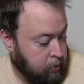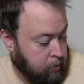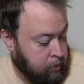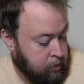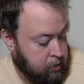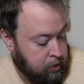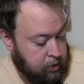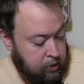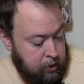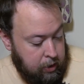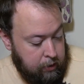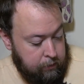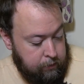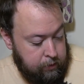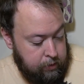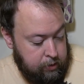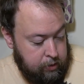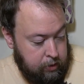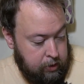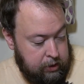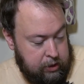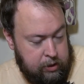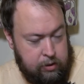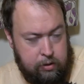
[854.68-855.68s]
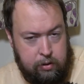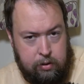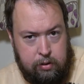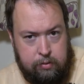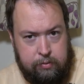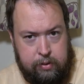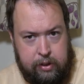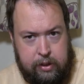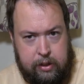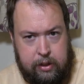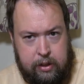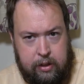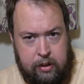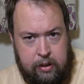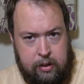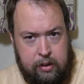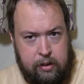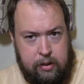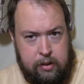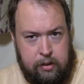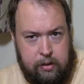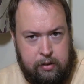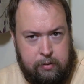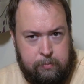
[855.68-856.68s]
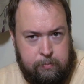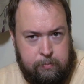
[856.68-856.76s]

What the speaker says: to have a nice storage yard.